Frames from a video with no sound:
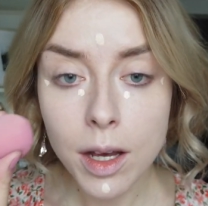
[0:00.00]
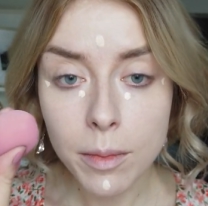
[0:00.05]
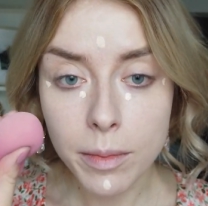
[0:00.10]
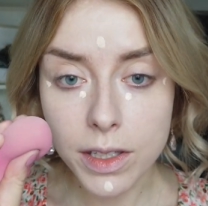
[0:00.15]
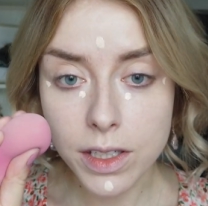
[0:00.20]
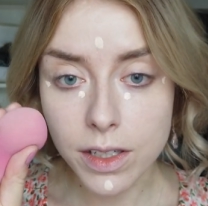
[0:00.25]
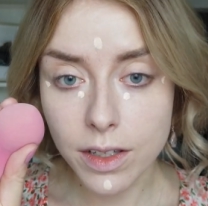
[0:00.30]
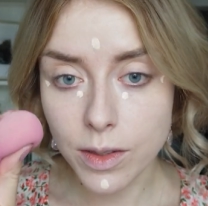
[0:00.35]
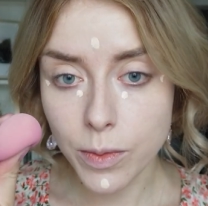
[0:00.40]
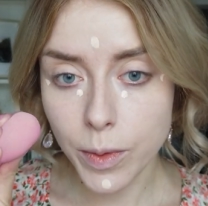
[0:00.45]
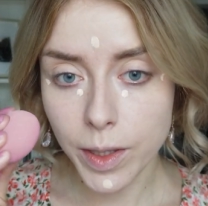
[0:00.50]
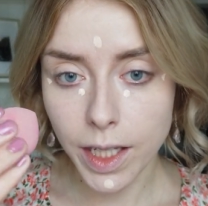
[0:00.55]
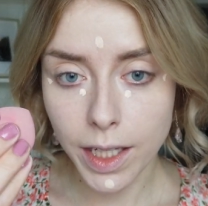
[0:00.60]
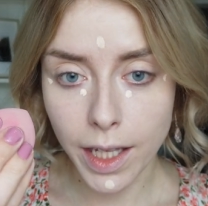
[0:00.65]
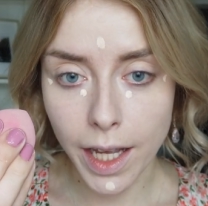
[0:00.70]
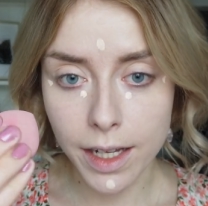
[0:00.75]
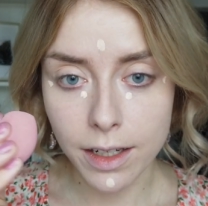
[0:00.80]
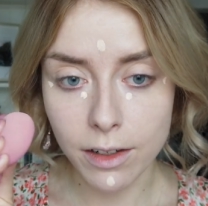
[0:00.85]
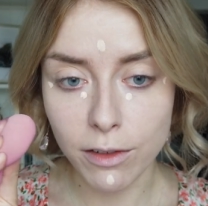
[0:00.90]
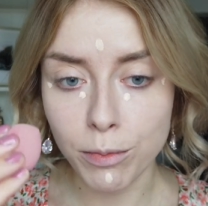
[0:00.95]
but just with the
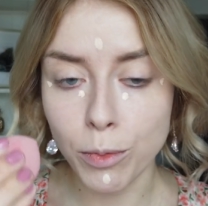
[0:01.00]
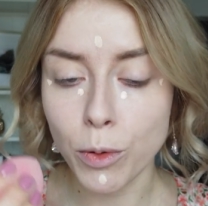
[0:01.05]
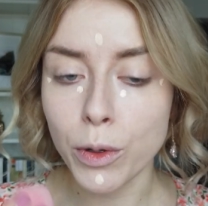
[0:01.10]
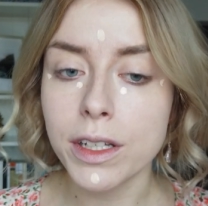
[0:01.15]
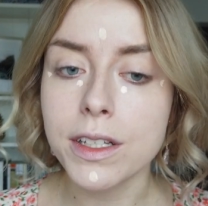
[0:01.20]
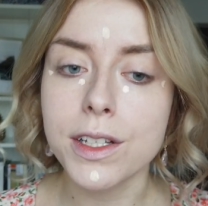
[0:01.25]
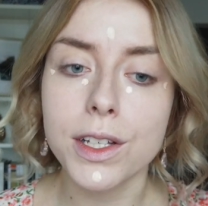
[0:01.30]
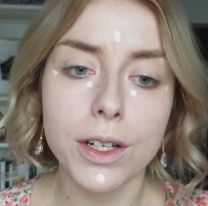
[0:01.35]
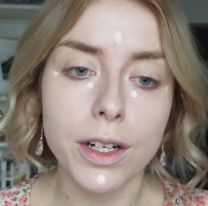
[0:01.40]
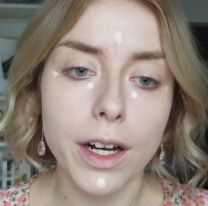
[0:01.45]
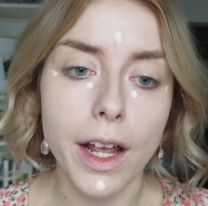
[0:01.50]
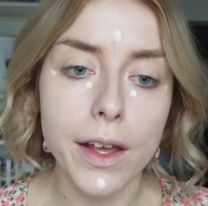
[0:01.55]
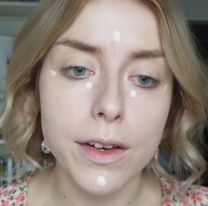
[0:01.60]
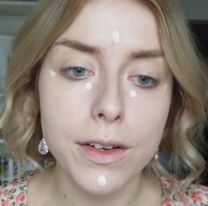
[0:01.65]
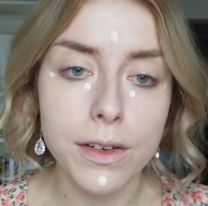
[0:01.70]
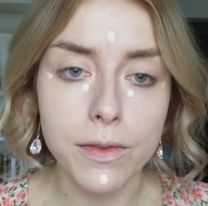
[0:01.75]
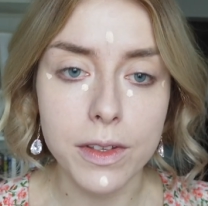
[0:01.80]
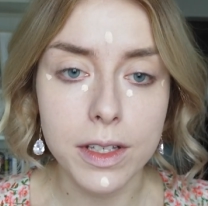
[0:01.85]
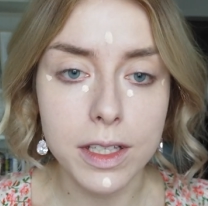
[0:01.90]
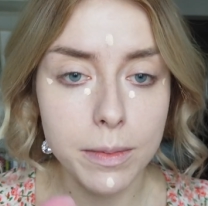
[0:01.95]
kind of pointier
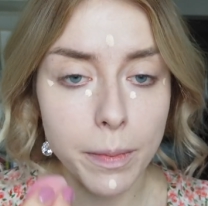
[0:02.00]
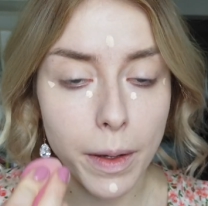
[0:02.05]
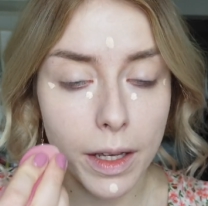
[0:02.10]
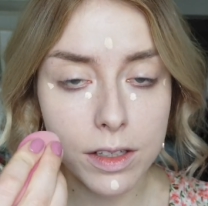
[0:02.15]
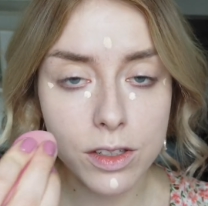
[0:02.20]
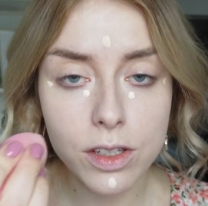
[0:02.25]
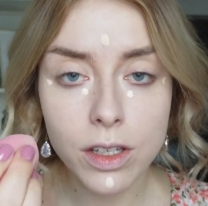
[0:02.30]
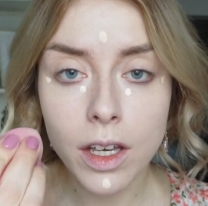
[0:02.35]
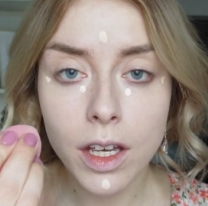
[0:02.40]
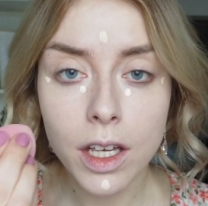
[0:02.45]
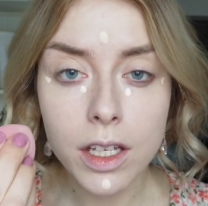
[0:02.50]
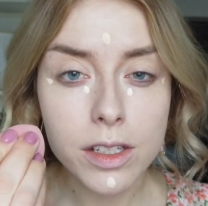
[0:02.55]
end of the sponge,